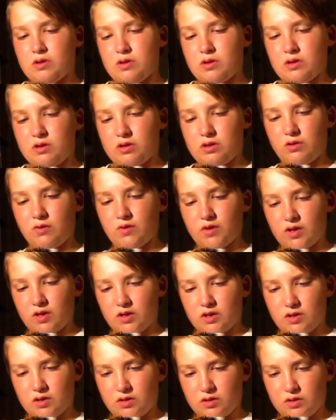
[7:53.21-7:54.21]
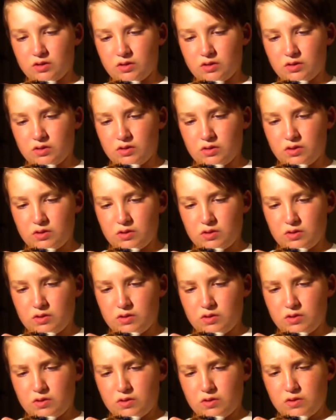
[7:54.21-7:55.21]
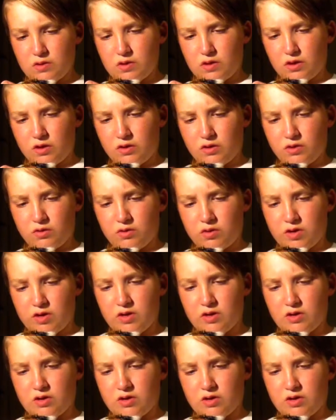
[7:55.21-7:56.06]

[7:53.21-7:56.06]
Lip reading: Then you want to cut your thread.